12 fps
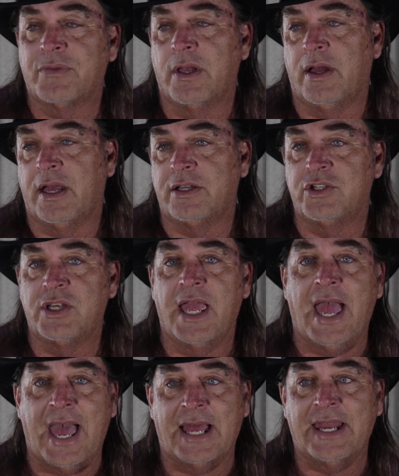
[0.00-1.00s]
And she
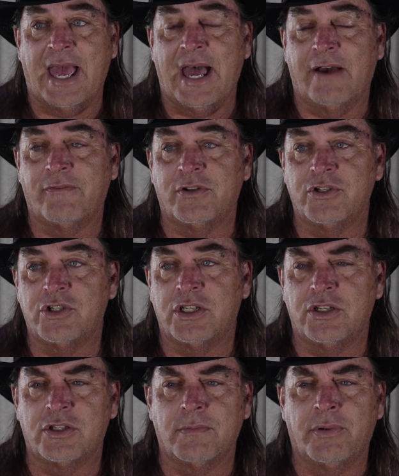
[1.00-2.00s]
had half, and
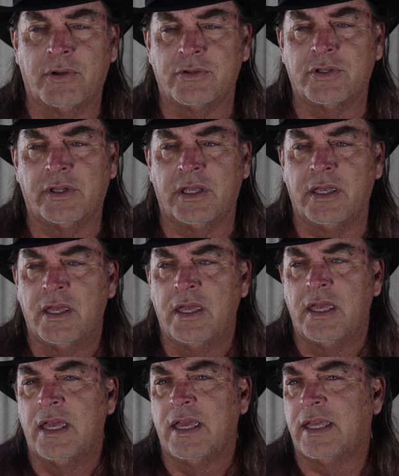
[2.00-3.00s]
she supposedly
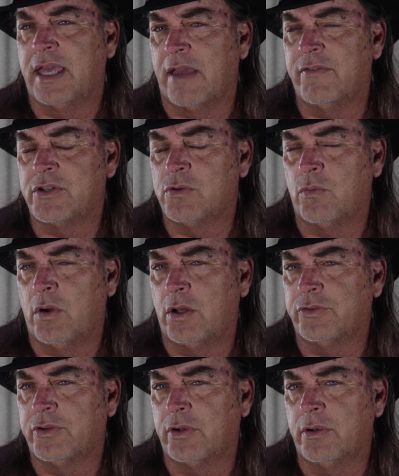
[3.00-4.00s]
gave it to
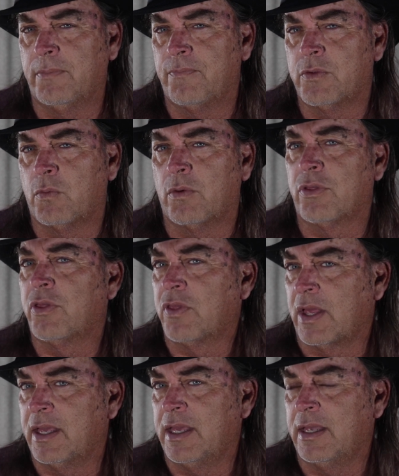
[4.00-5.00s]
Walter. We're
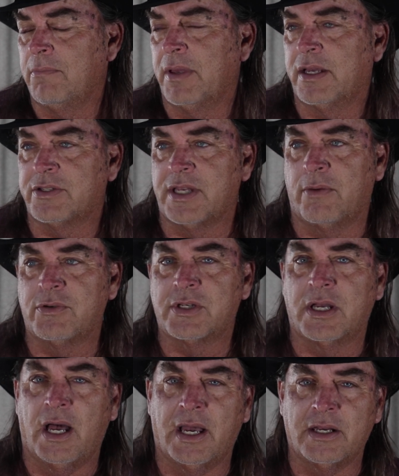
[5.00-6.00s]
thinking, because that was
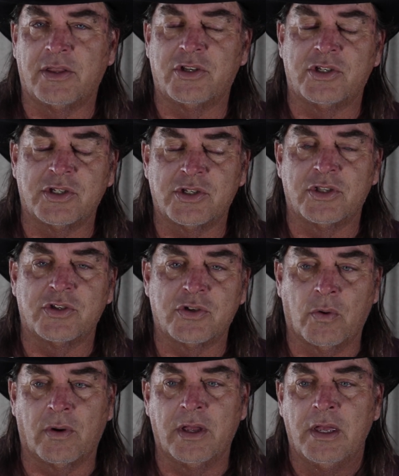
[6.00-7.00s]
kind of the gist of the
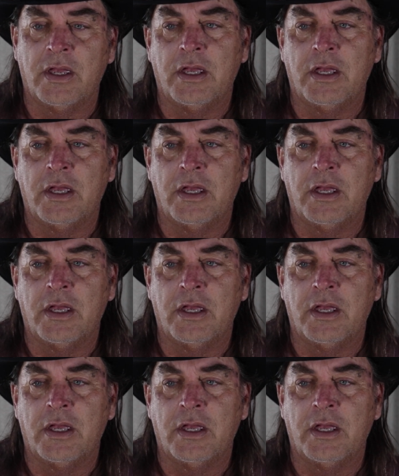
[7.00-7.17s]
story.